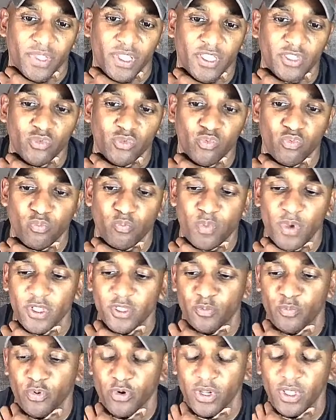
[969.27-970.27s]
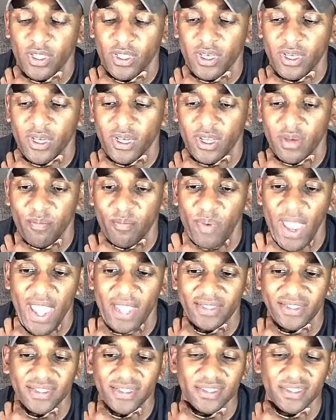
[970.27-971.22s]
it's pretty compact.